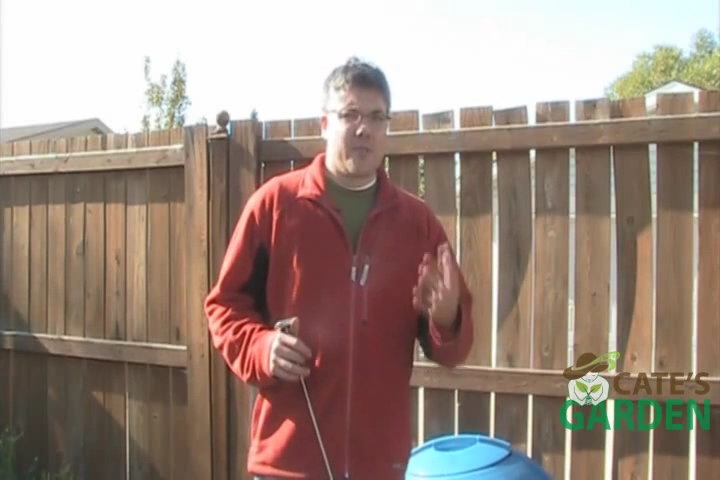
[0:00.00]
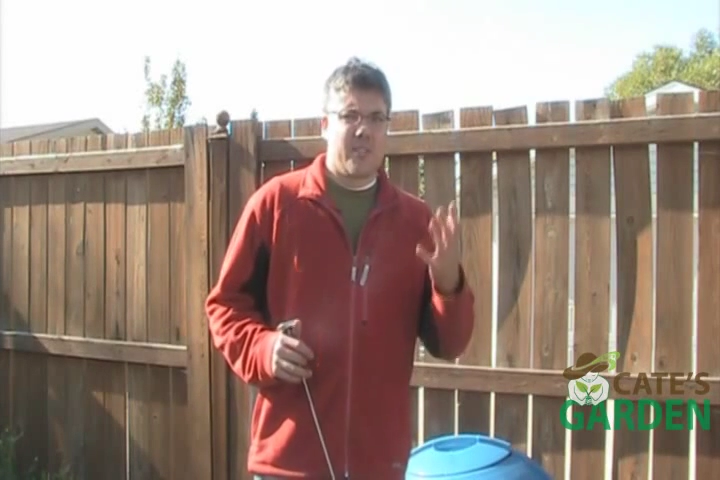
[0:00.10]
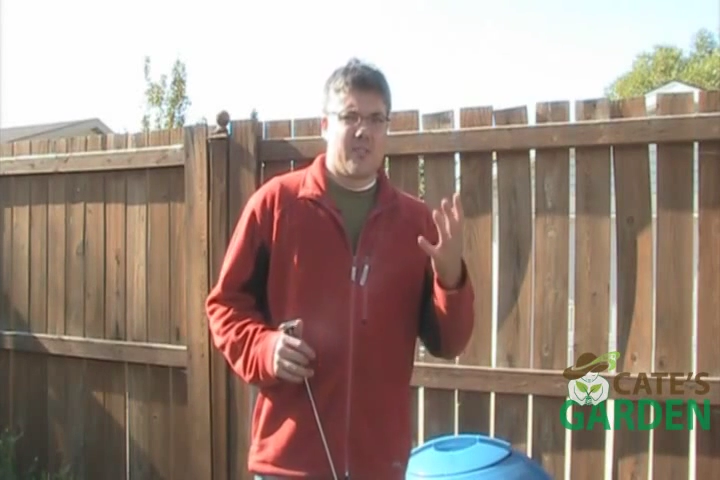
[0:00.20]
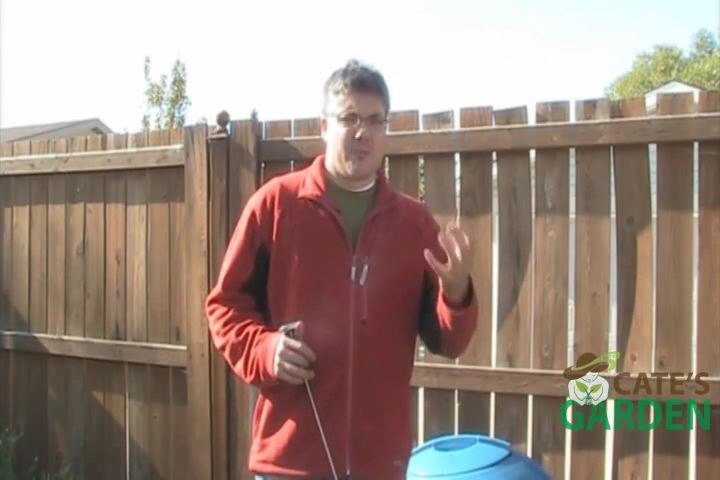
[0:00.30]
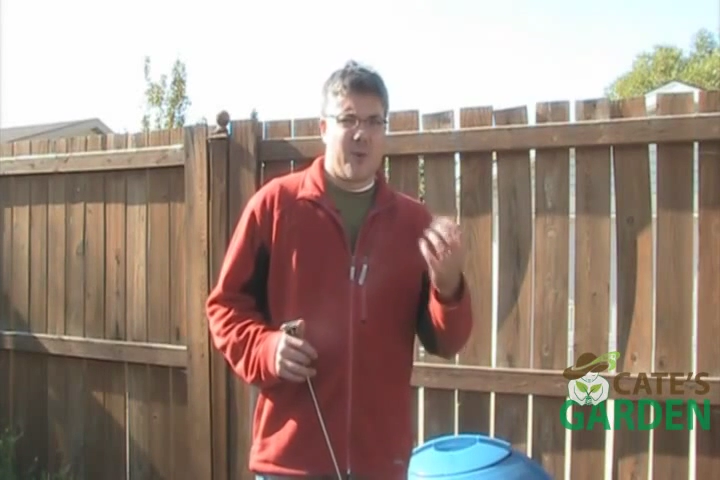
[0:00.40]

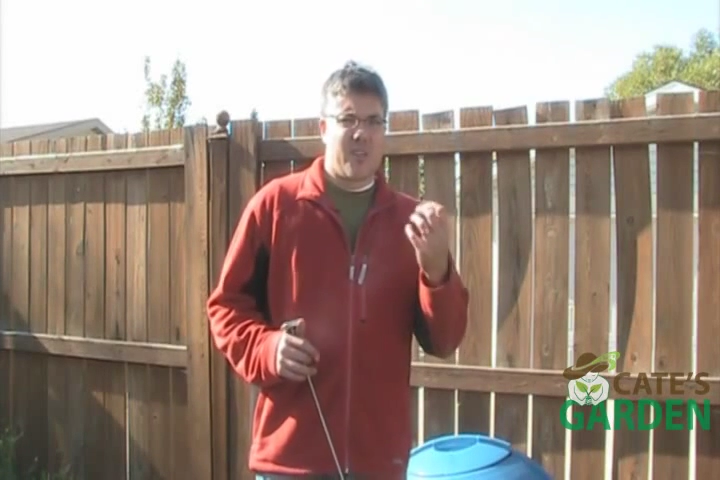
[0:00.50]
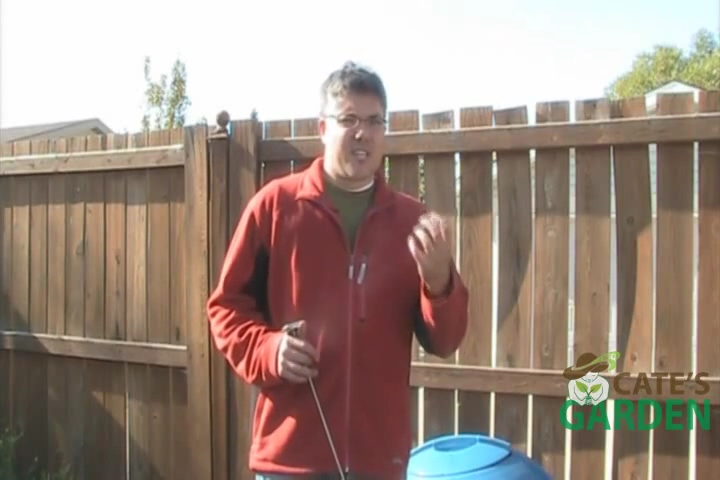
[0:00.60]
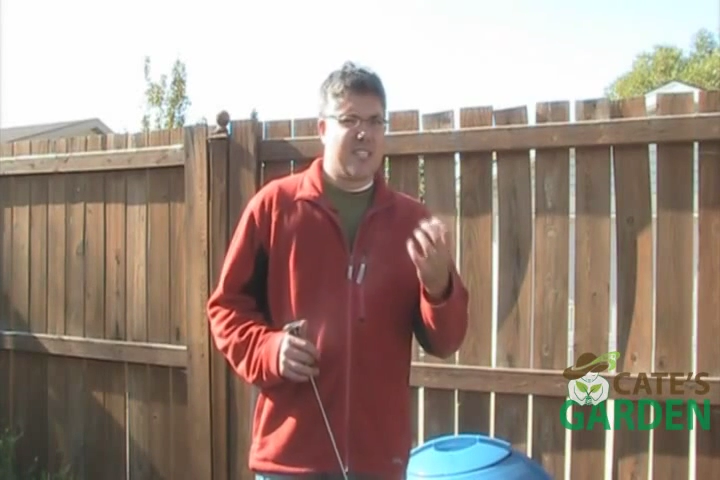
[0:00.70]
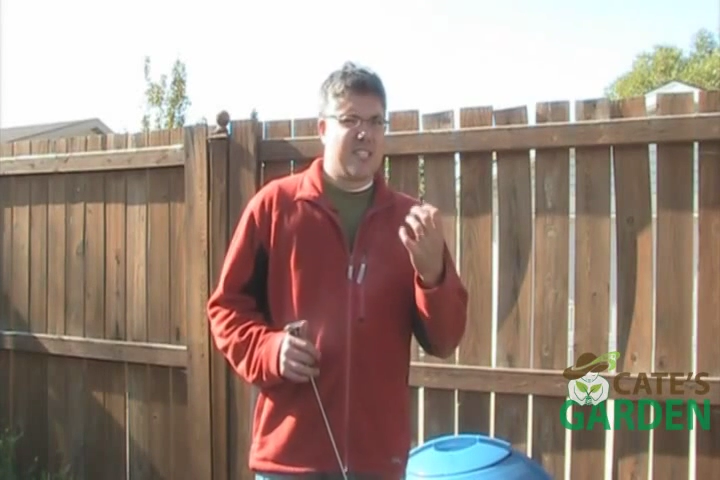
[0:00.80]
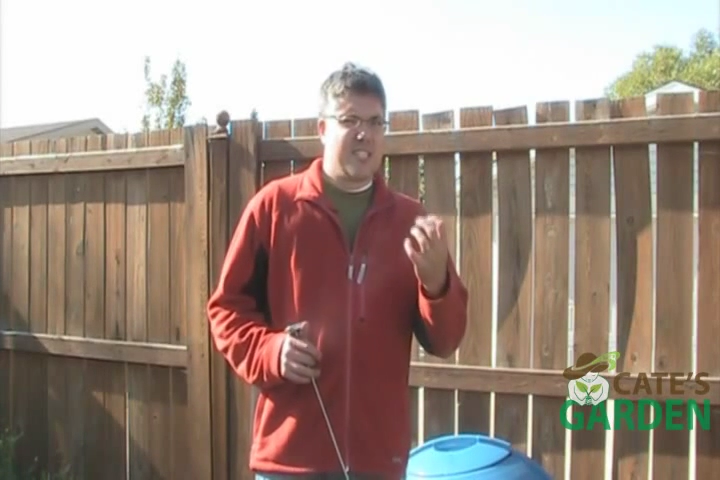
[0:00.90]
but about
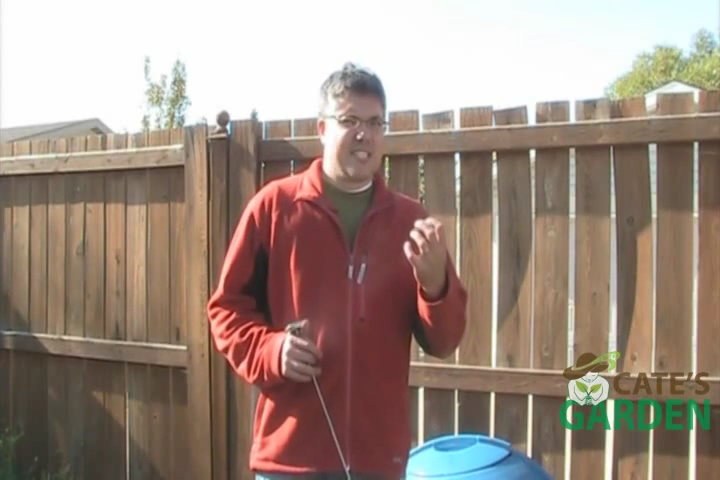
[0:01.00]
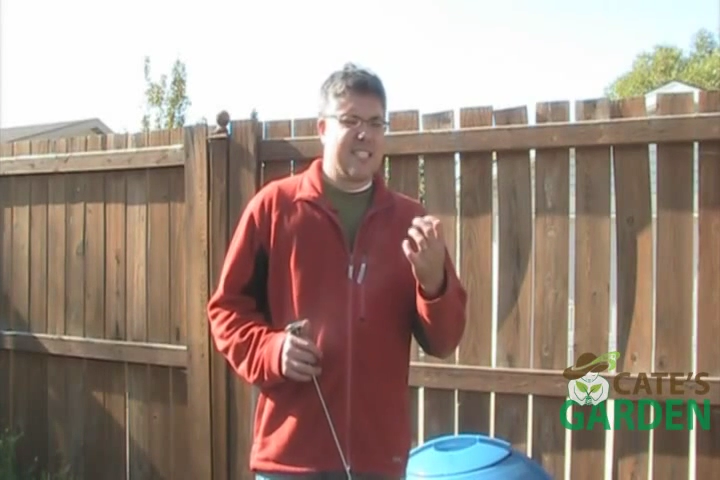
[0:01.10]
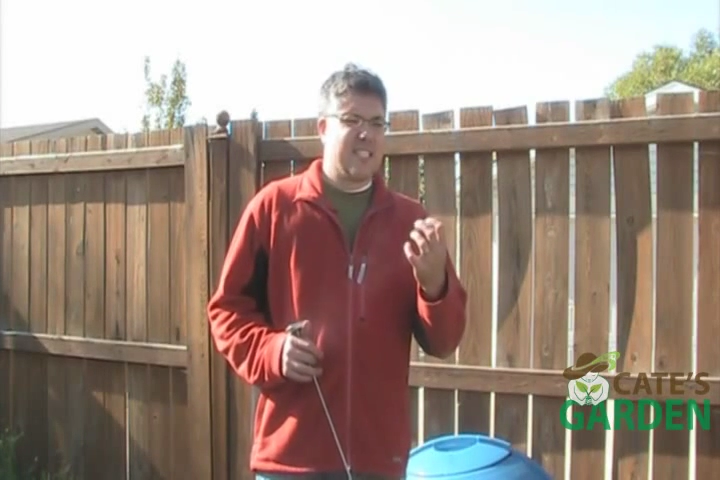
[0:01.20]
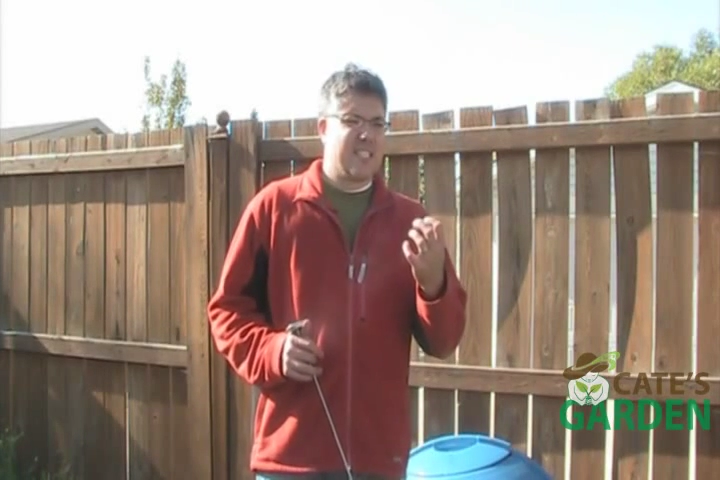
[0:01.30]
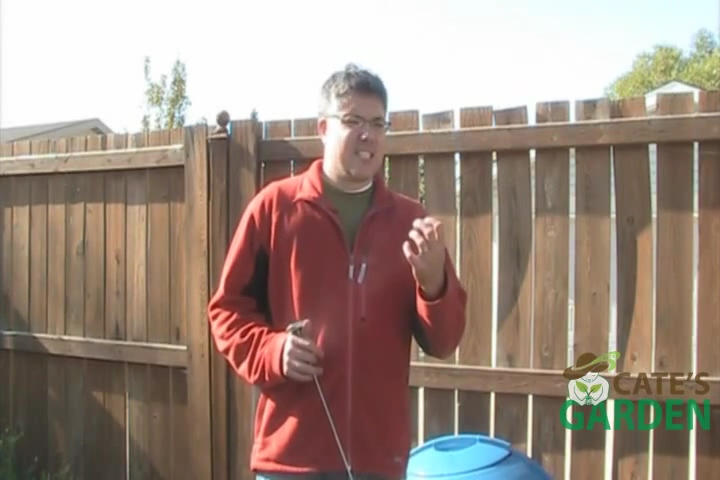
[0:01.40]
the
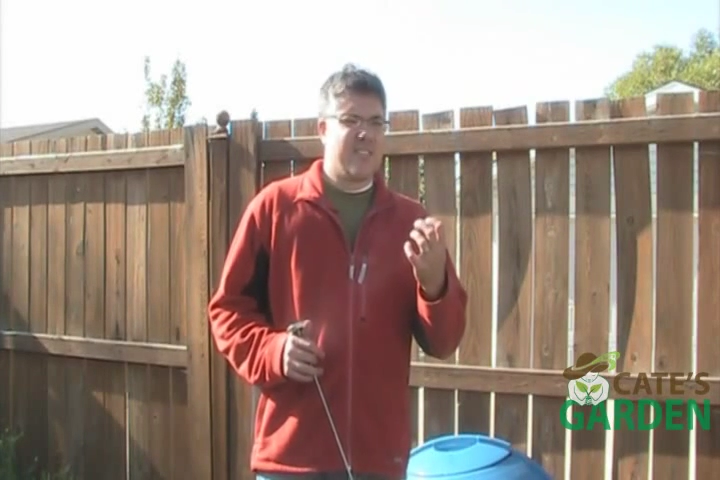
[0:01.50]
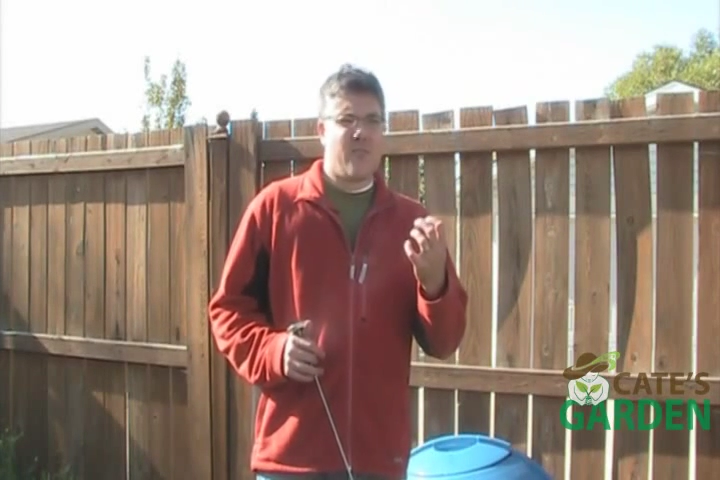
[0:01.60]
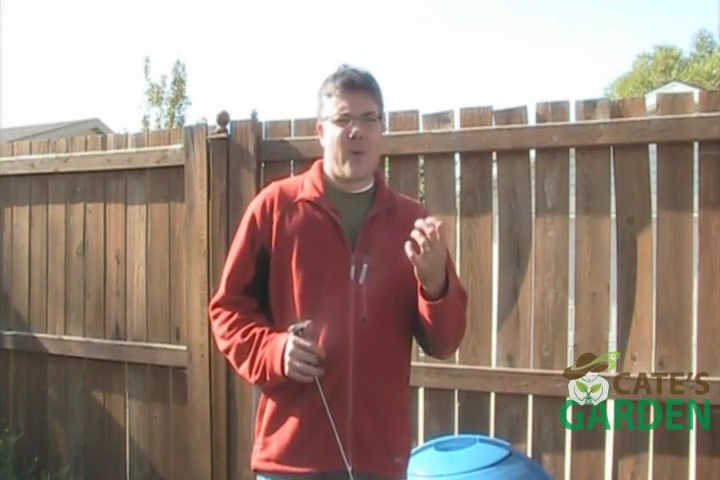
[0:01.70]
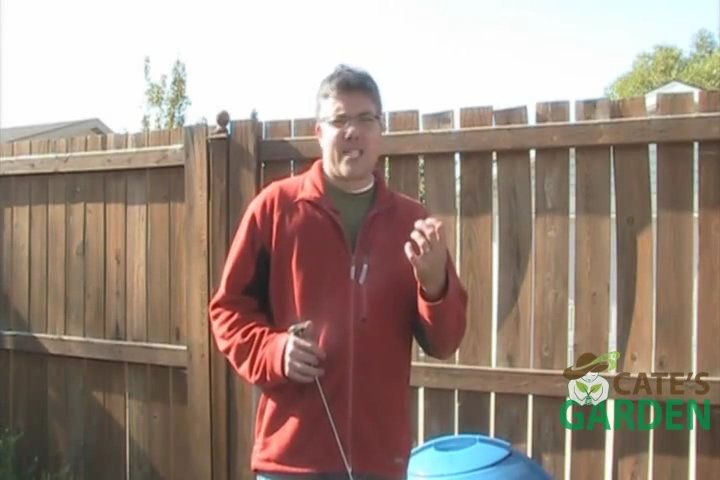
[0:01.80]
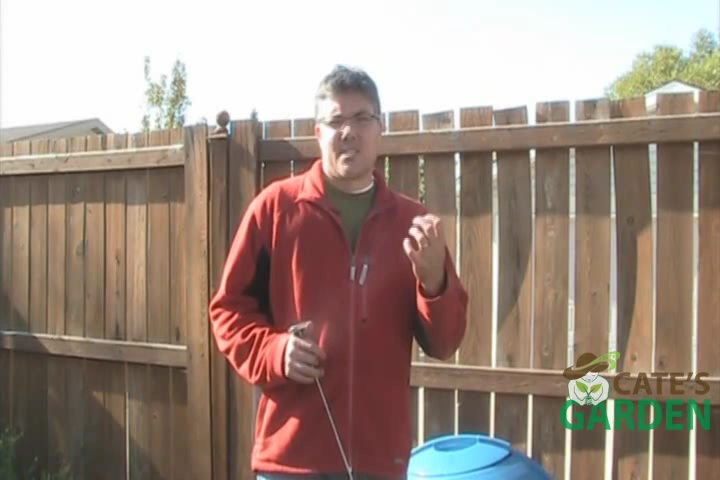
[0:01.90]
consistency
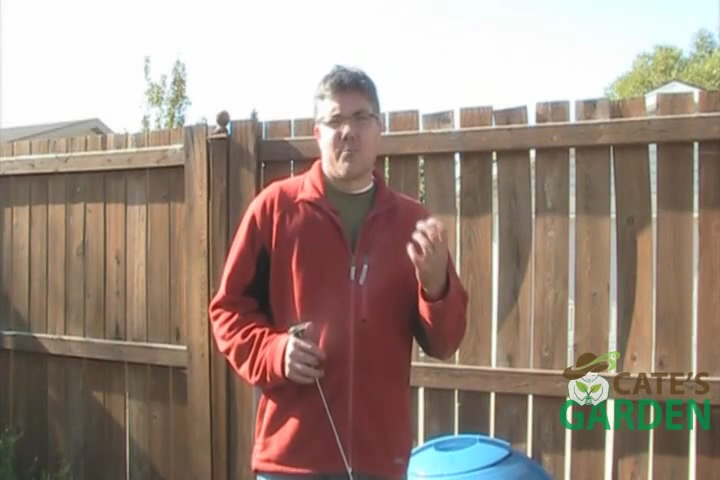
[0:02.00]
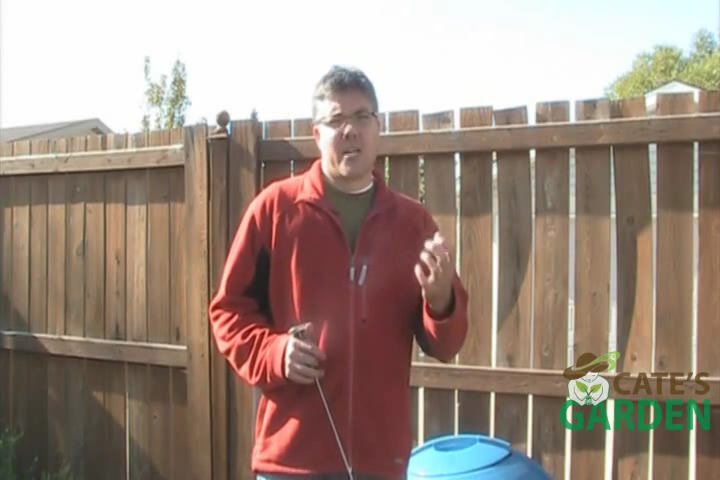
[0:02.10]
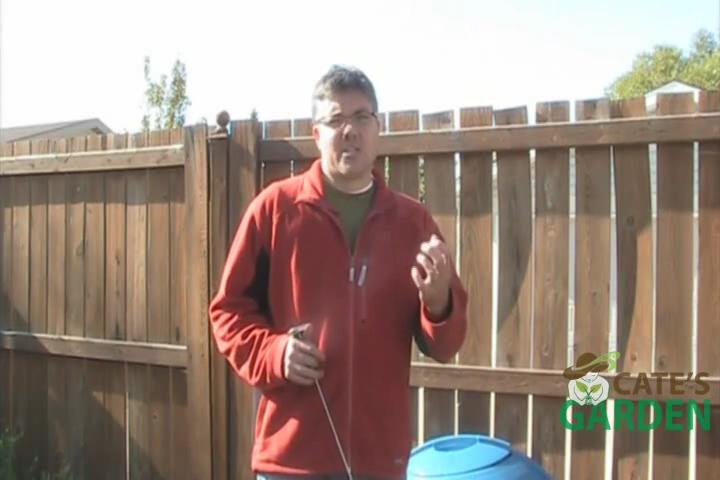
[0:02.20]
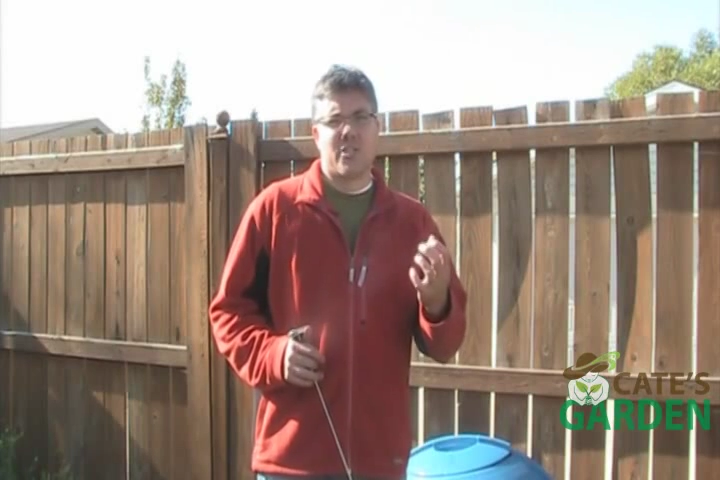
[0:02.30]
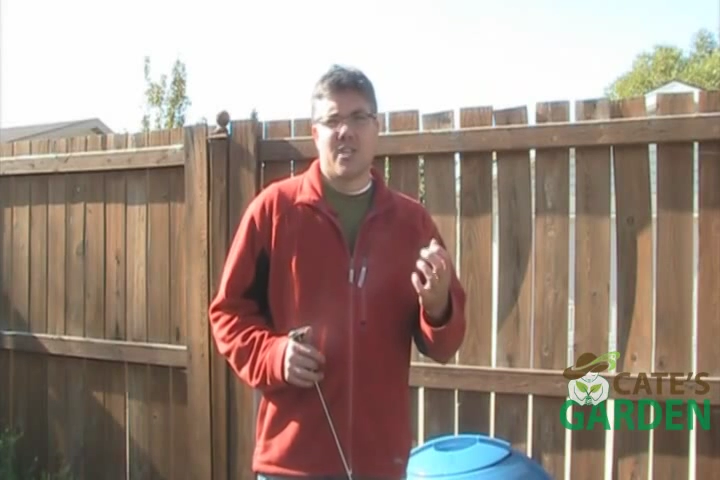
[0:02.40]
of a wet
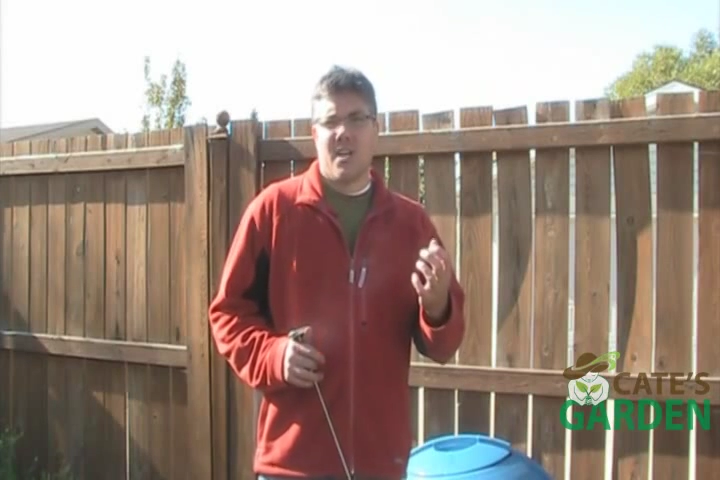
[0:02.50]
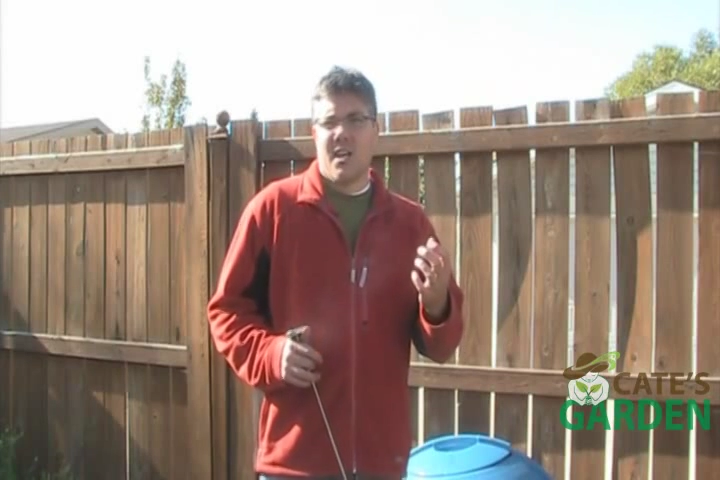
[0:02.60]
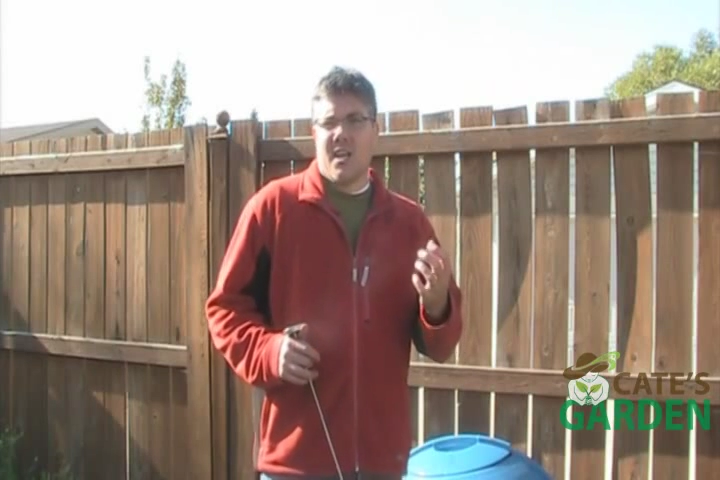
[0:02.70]
sponge.